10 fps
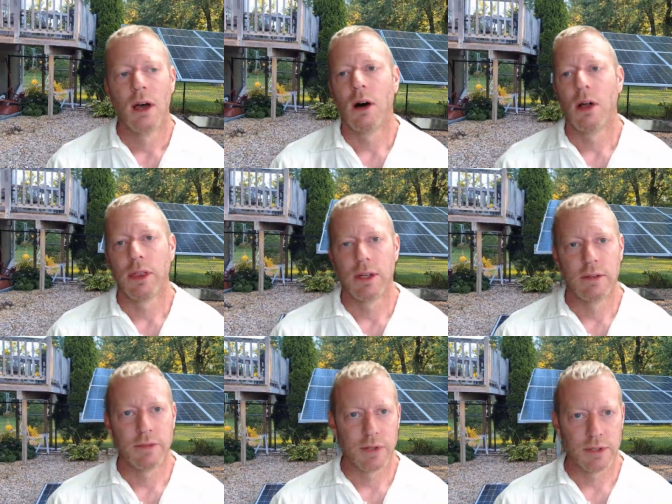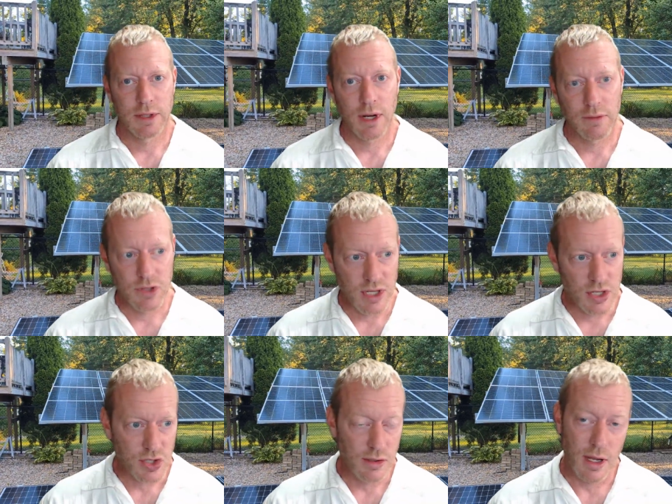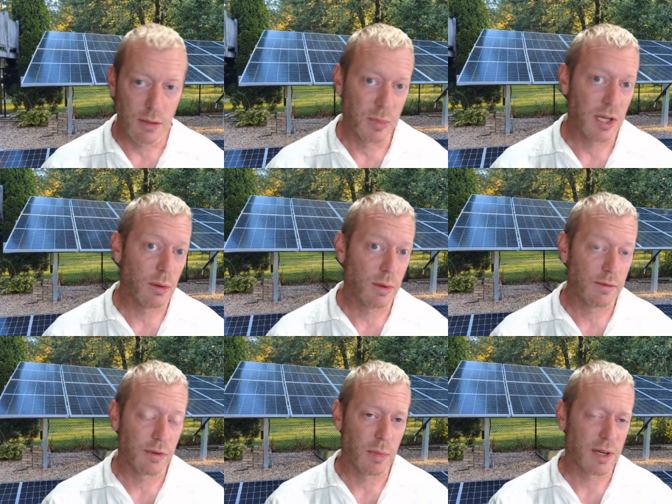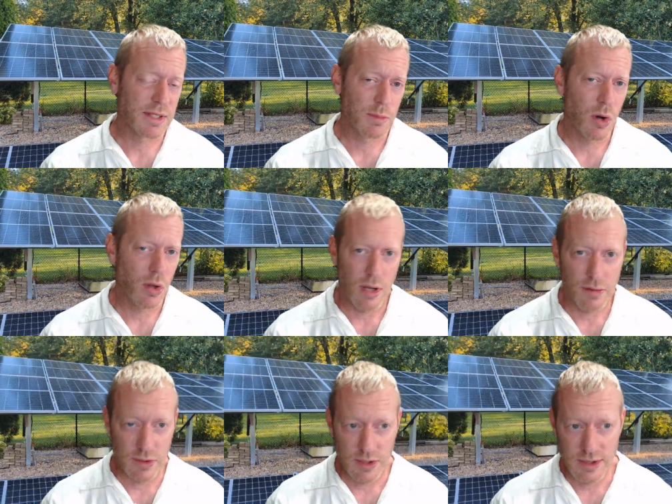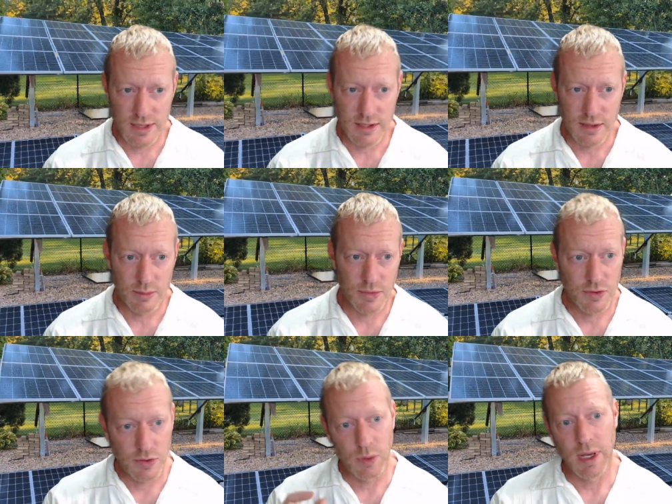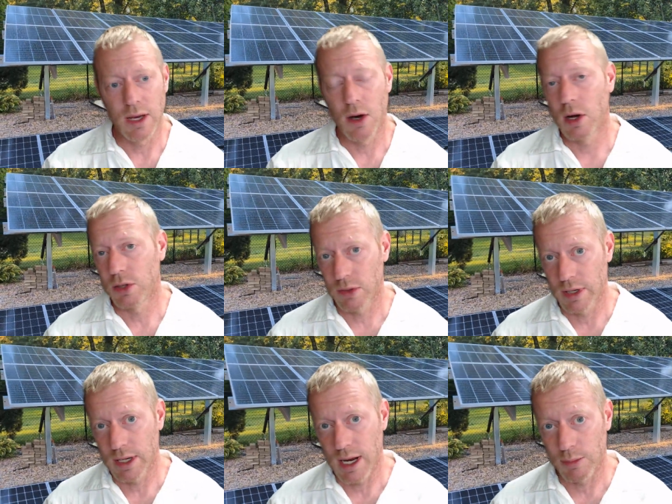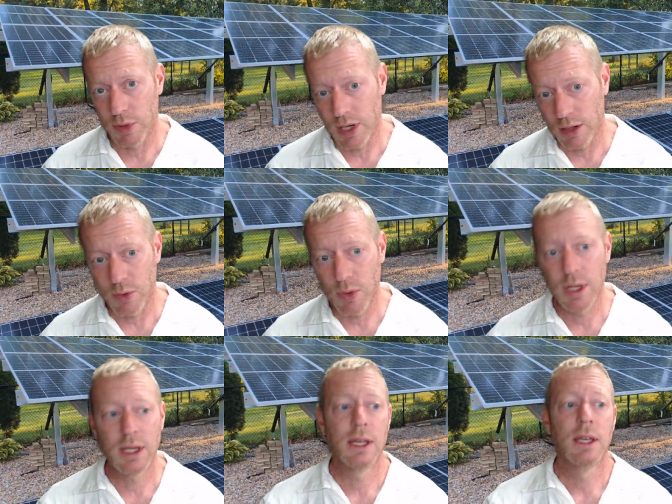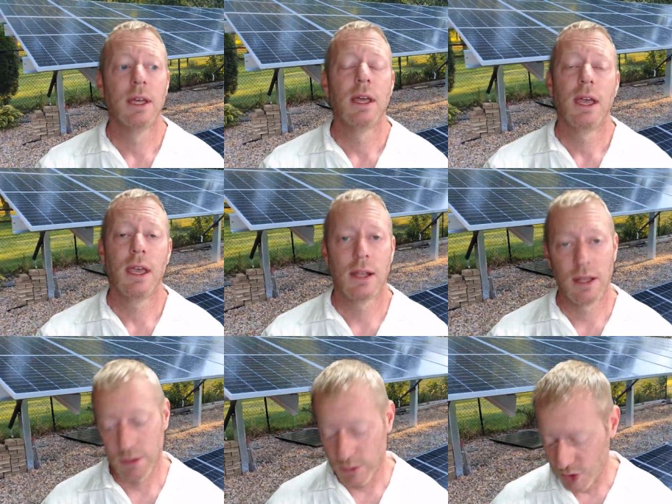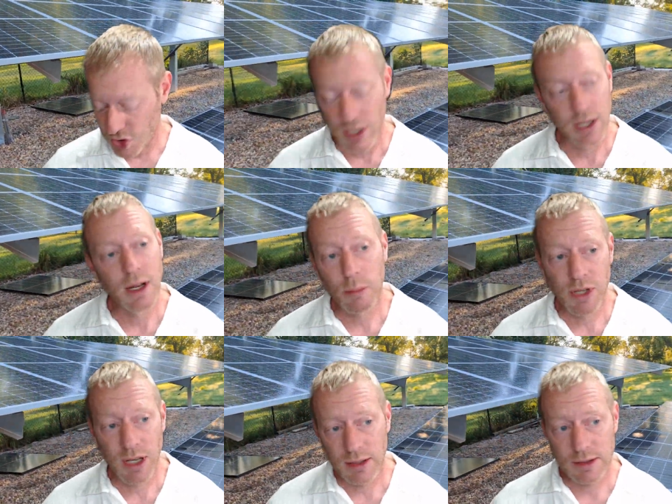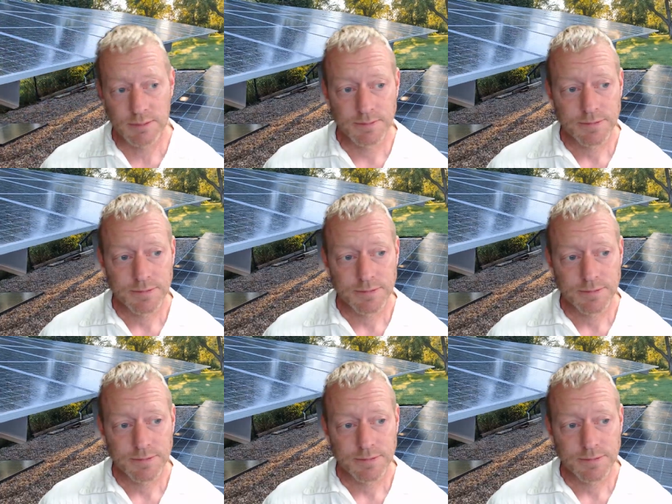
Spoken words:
all the different conversation around me going from my small off-grid system to a on-grid Ameren, Illinois and Illinois Shine update.